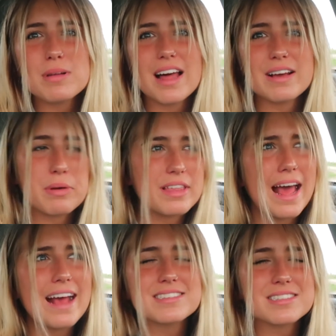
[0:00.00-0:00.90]
but like with an
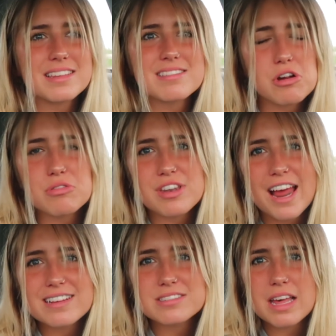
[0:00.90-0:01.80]
X, it starts with an
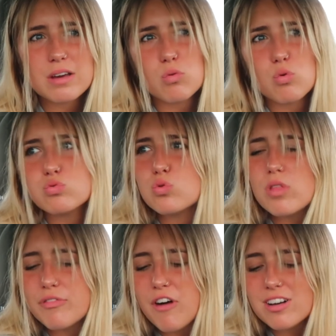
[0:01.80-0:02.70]
X. Like, who
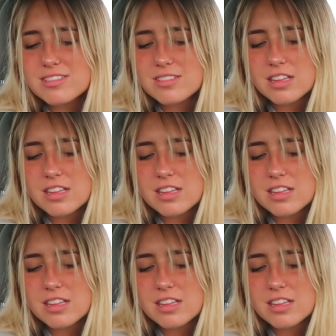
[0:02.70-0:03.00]
the fuck?